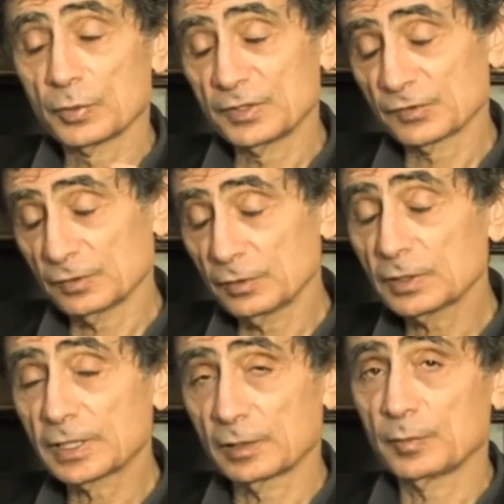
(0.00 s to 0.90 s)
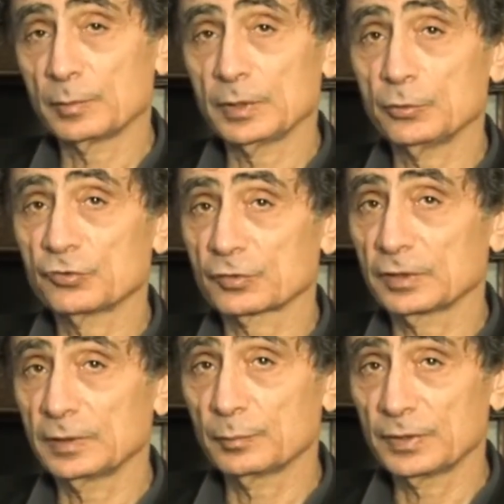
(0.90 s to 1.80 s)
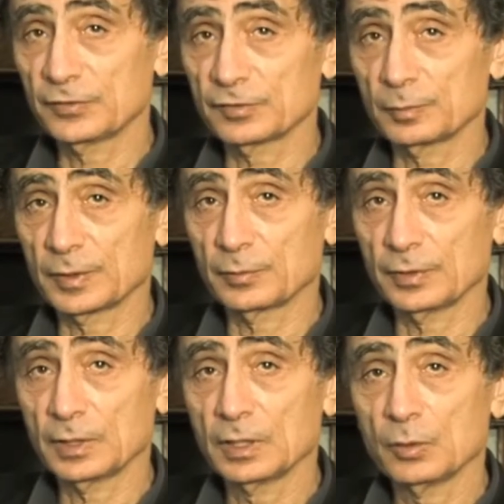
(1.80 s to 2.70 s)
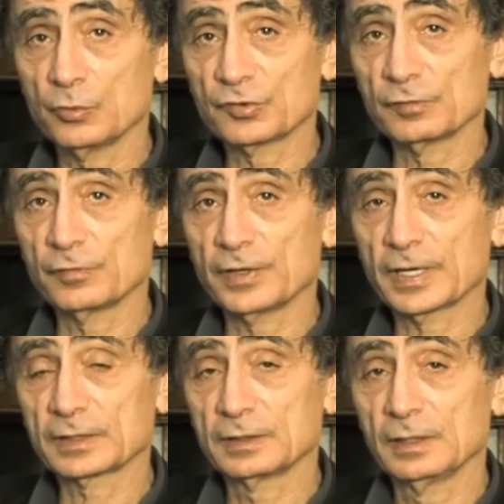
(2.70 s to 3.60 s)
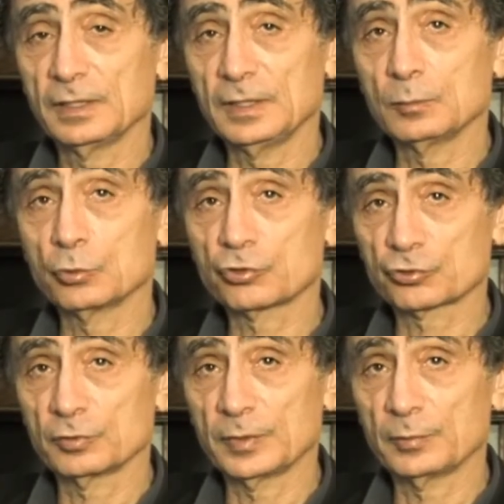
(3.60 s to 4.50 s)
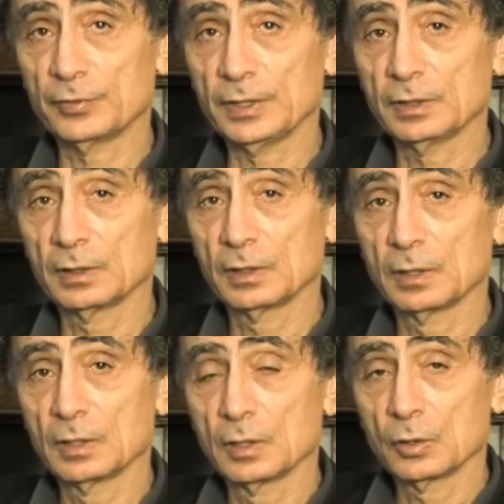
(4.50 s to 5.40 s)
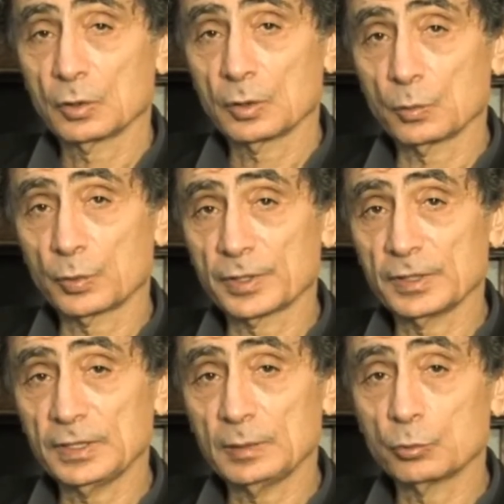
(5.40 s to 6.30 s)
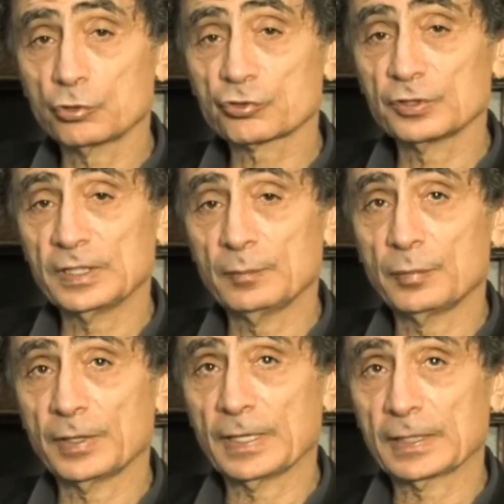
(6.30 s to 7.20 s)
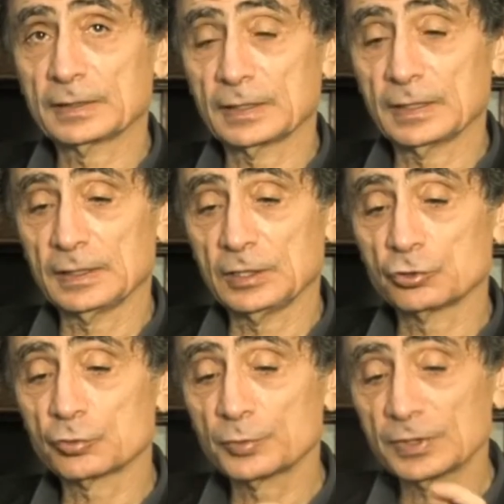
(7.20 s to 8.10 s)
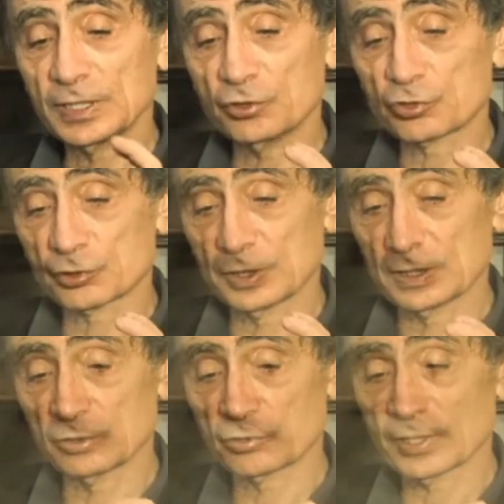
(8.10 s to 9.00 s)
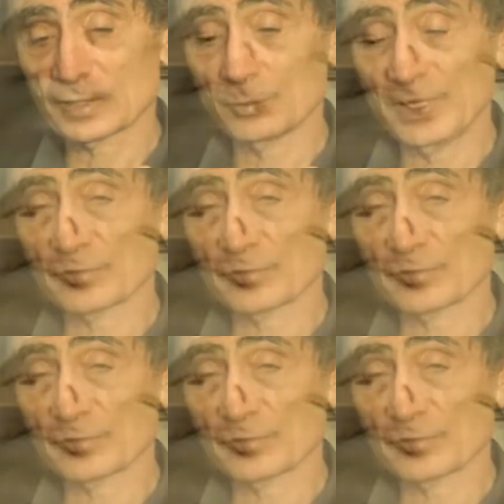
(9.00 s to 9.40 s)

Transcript: But there's another kind of memory, which is called implicit memory, which is in fact an emotional memory, where the emotional impact and the interpretation that the child